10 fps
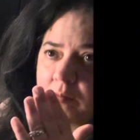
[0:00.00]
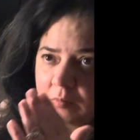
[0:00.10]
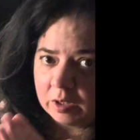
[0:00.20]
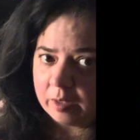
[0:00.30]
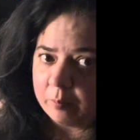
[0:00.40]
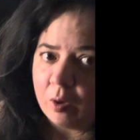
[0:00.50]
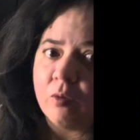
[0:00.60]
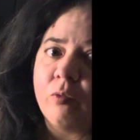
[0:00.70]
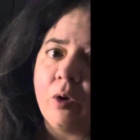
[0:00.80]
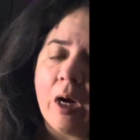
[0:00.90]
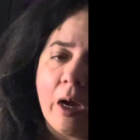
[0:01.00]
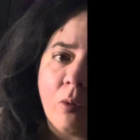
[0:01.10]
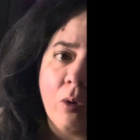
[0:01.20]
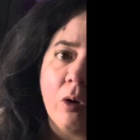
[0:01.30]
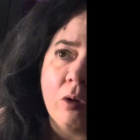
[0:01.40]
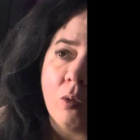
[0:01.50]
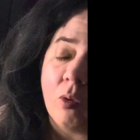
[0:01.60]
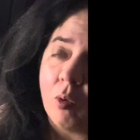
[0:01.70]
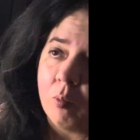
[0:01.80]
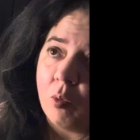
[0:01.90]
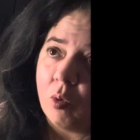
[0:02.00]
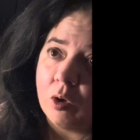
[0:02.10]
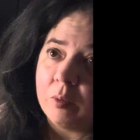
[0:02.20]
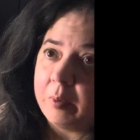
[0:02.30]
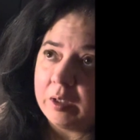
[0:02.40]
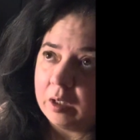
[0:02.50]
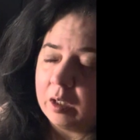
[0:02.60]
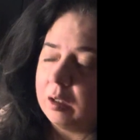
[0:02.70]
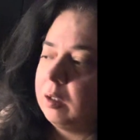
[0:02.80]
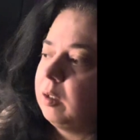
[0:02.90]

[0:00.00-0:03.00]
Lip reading: let it burn for an hour or more depending,